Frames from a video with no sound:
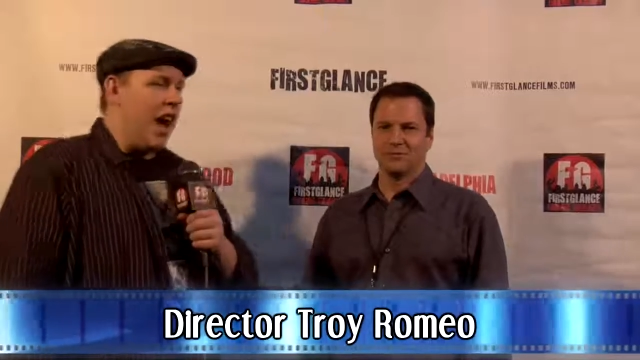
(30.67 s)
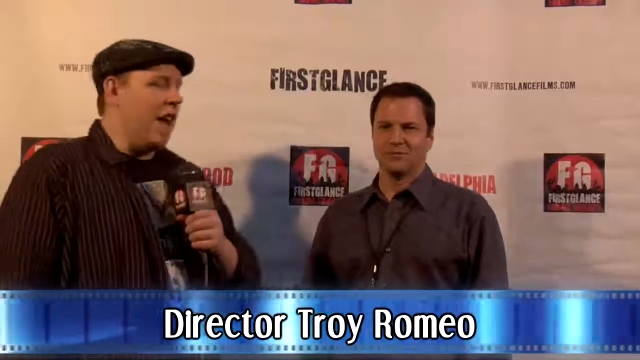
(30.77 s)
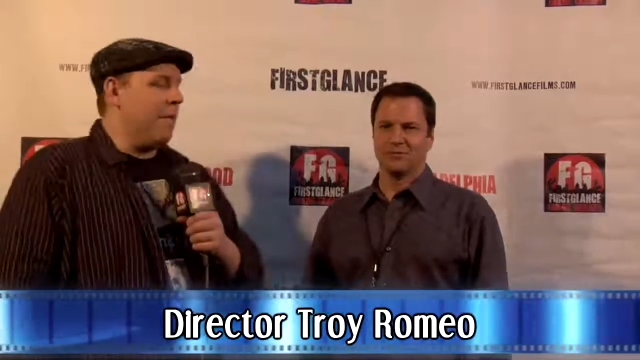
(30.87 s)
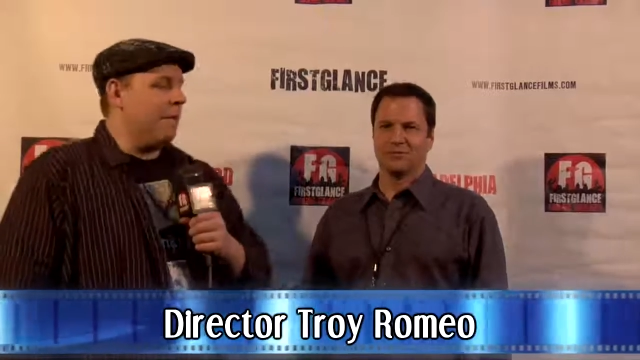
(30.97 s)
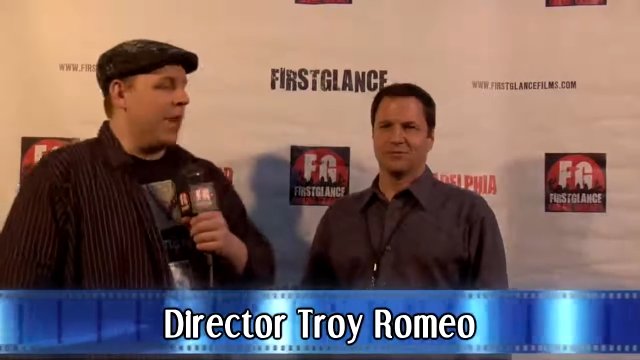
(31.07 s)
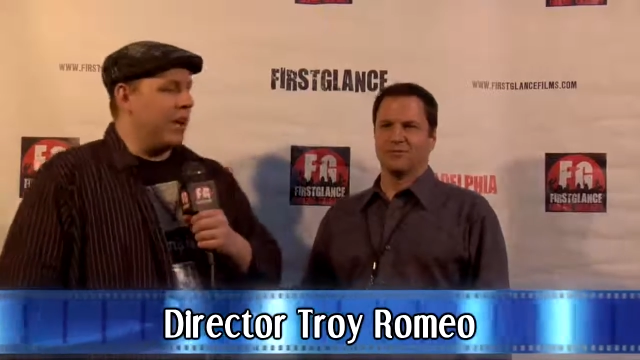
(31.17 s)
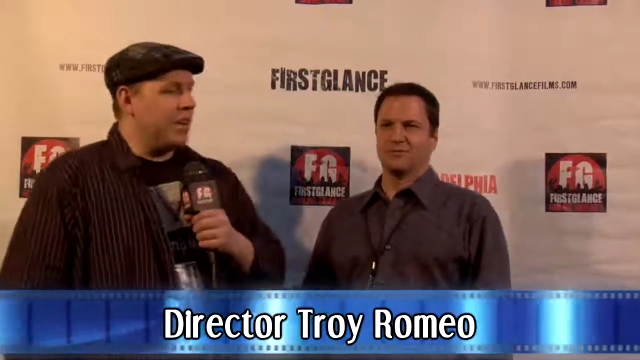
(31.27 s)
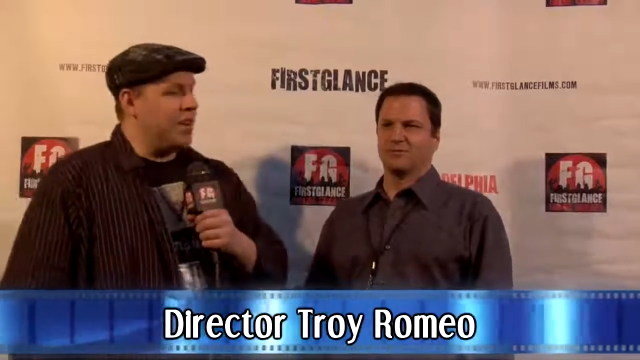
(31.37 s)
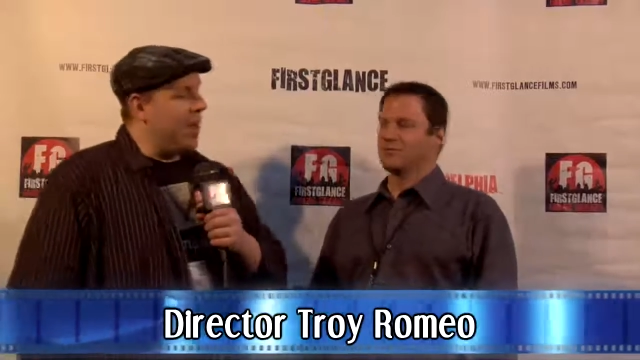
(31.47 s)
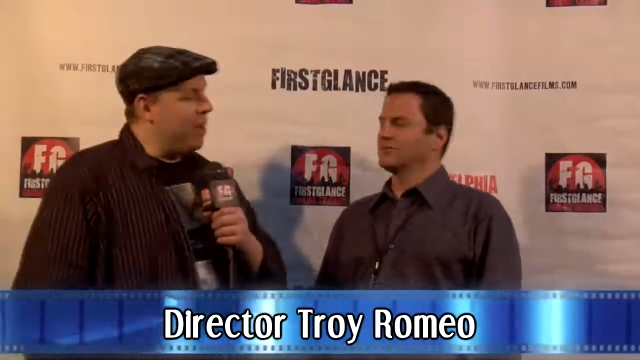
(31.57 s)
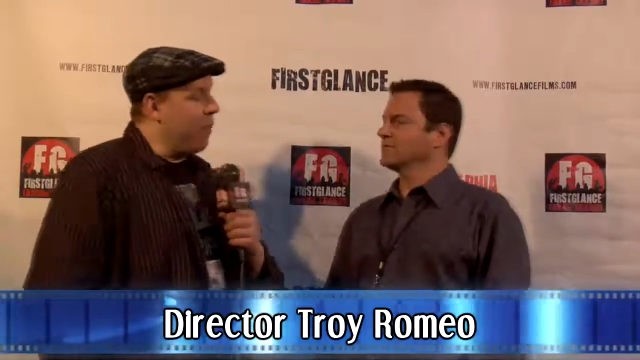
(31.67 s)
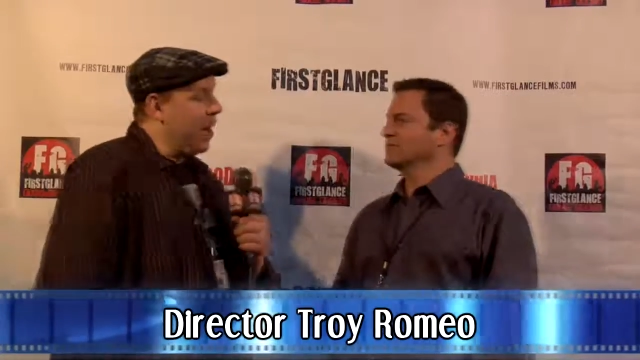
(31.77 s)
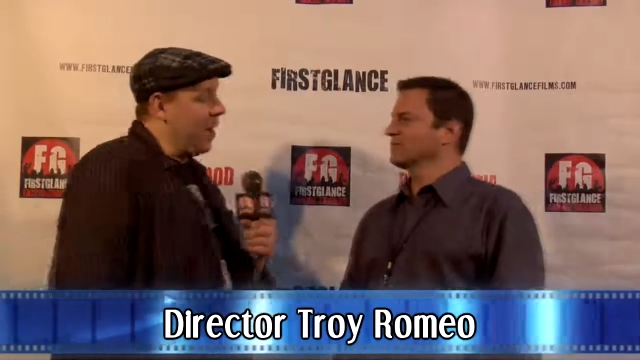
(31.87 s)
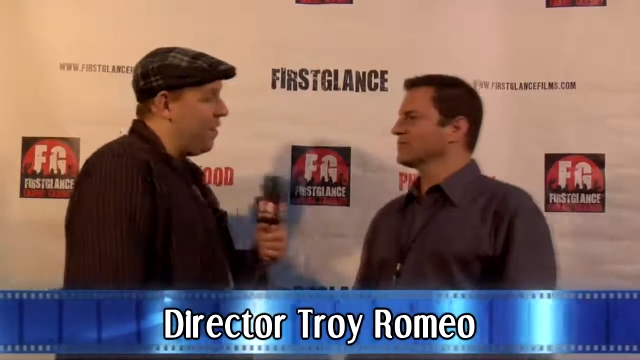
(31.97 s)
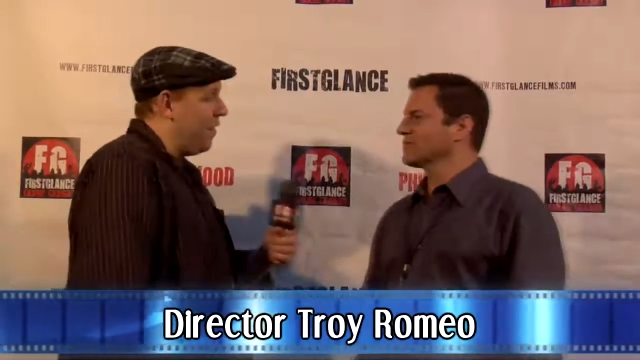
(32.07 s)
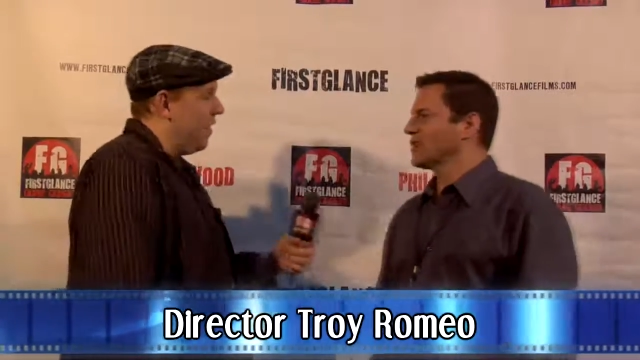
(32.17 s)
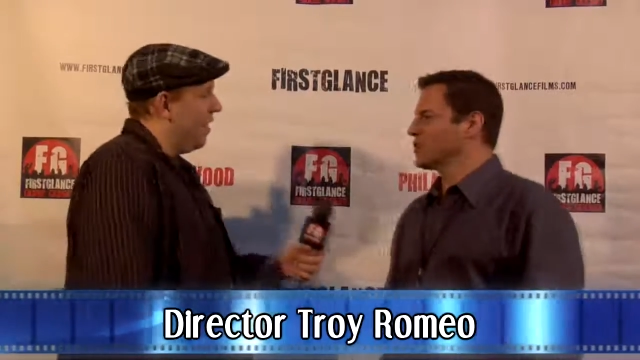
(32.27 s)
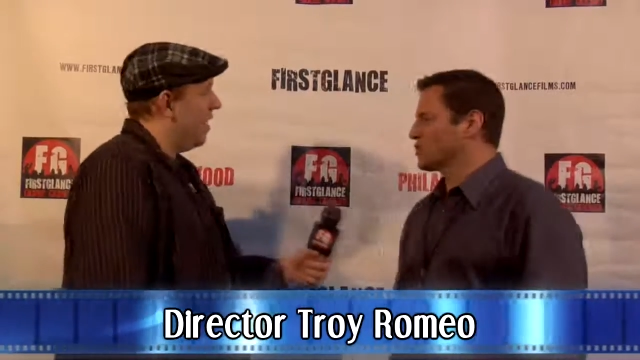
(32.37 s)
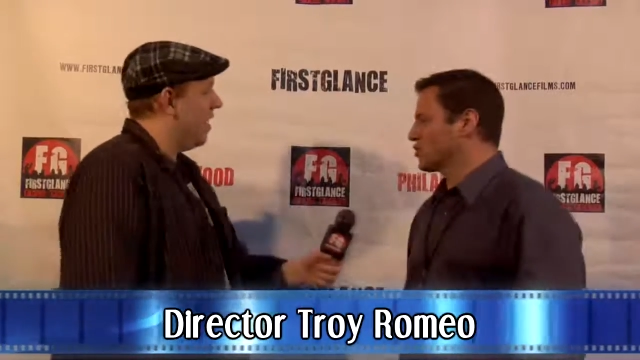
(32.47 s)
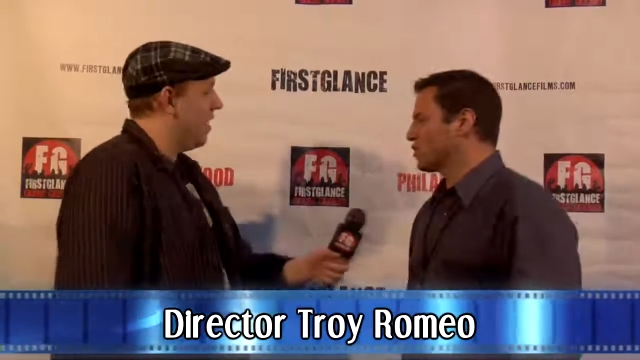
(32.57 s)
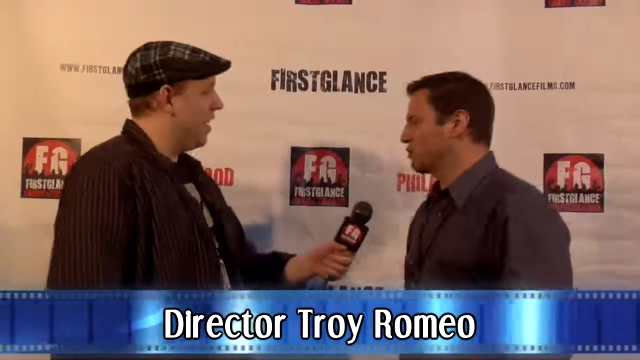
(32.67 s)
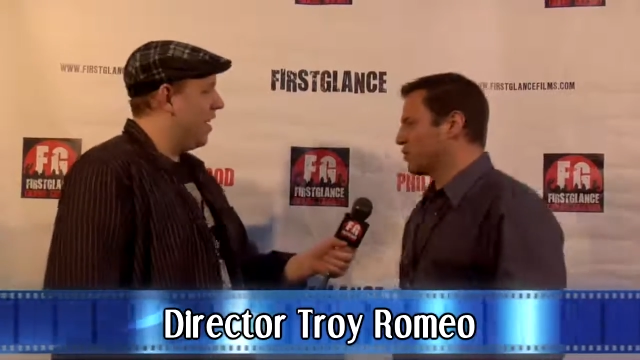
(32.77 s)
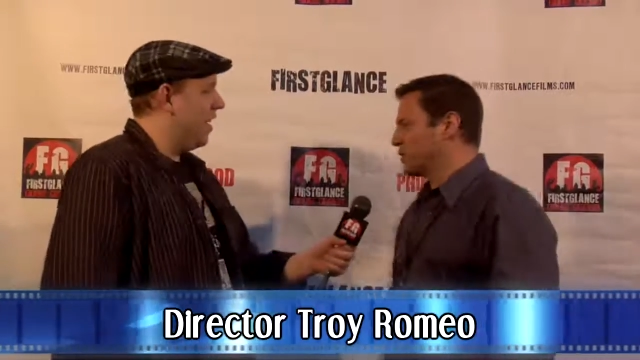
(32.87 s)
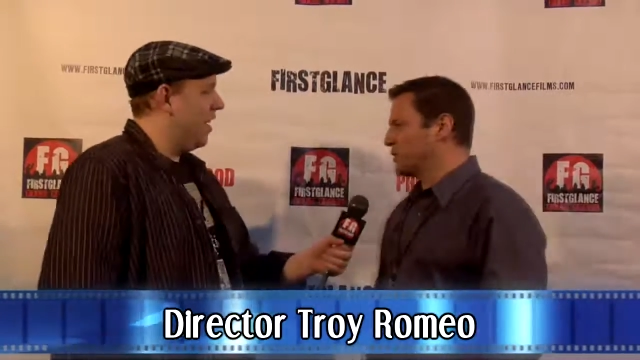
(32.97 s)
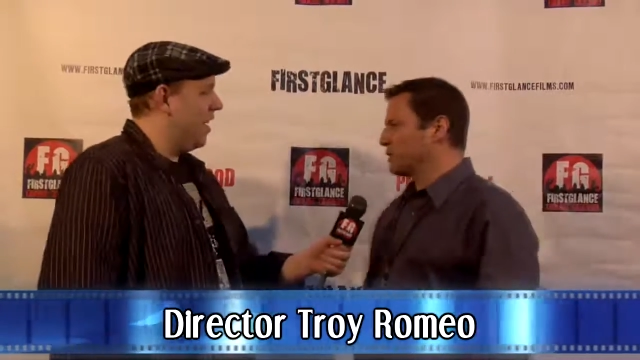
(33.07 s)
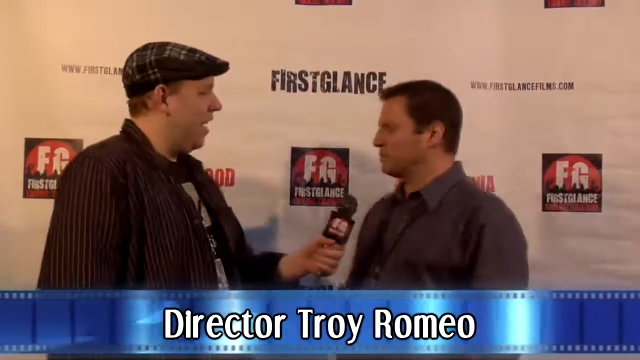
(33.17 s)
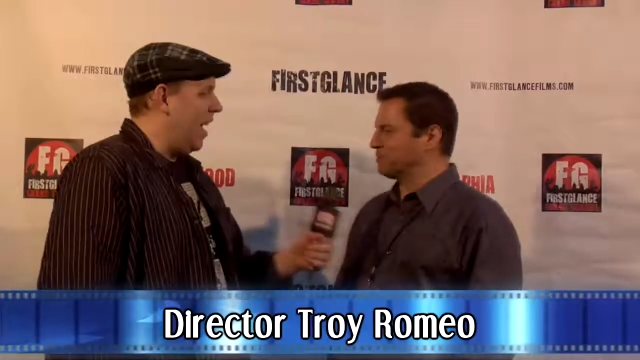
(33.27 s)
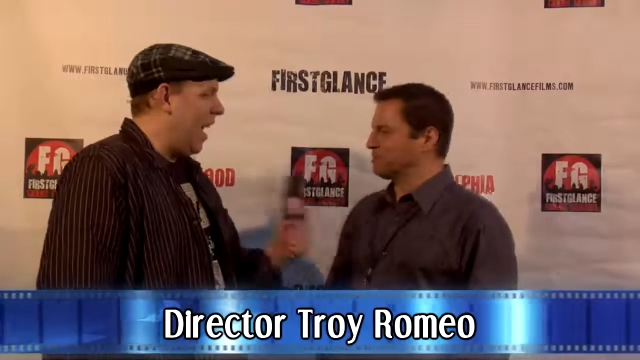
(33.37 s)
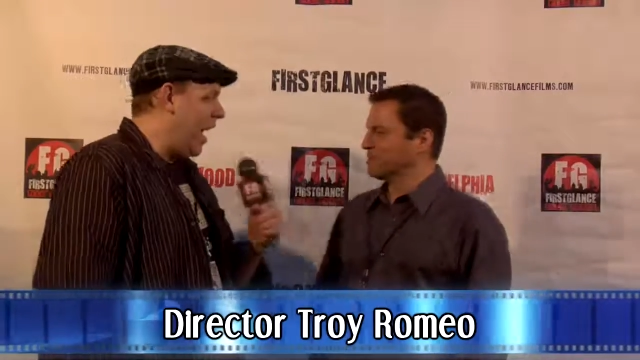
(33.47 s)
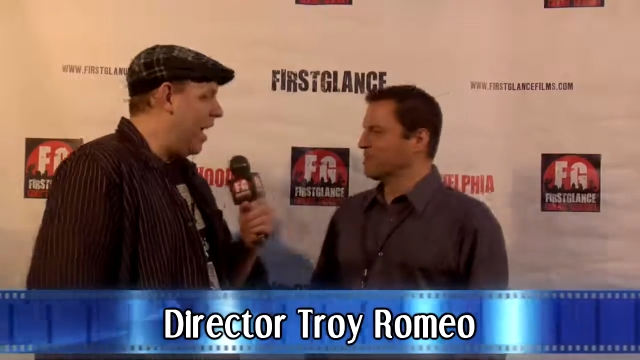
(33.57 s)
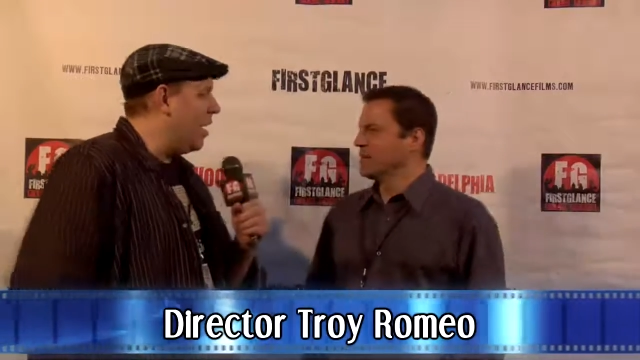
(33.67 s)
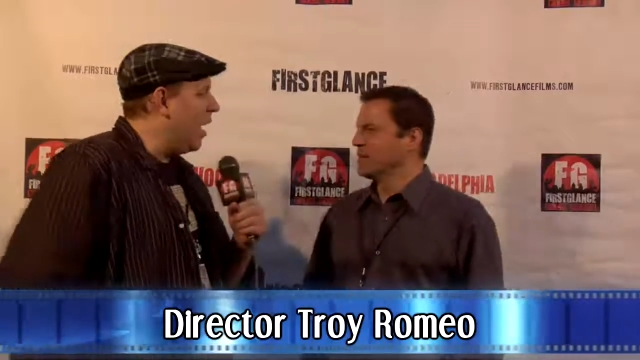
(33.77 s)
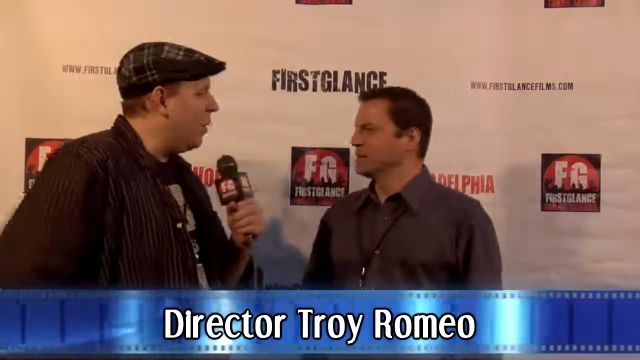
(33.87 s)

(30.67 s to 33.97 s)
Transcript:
Speaker 1: I am here tonight with Troy Romeo. And